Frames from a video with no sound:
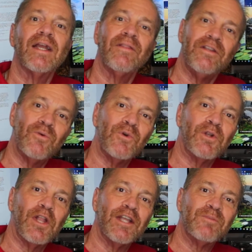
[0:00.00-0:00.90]
and then you
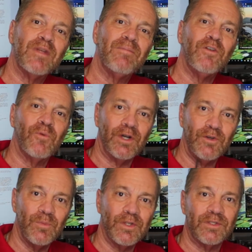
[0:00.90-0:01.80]
realize maybe you want
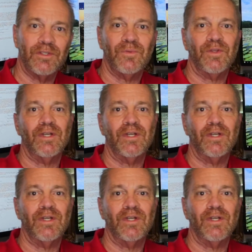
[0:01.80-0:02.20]
to do business with